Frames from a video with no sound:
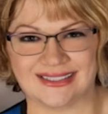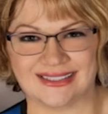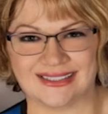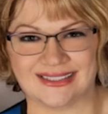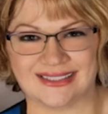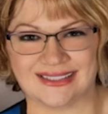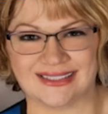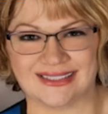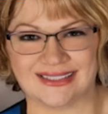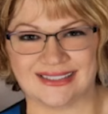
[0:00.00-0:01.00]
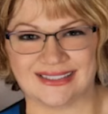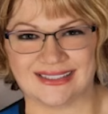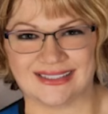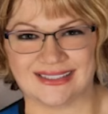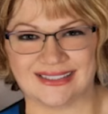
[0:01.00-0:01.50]

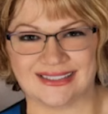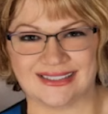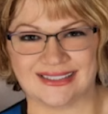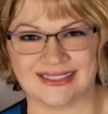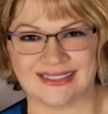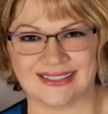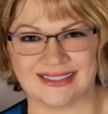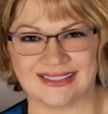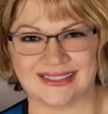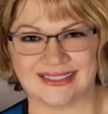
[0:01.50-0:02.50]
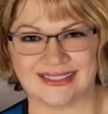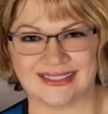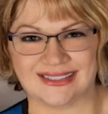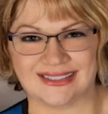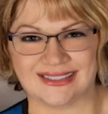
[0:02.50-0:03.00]

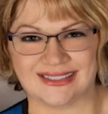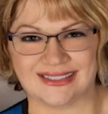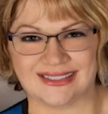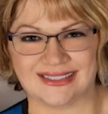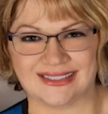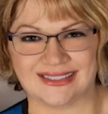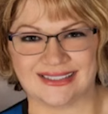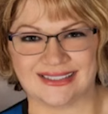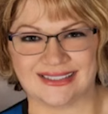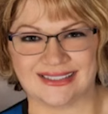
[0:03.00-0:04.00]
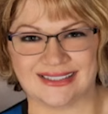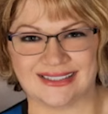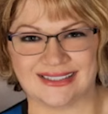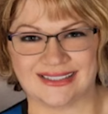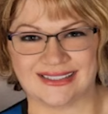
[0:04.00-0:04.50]

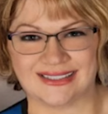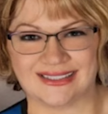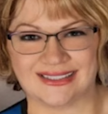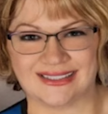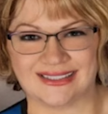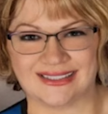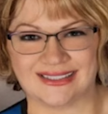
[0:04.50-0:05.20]
[no speech]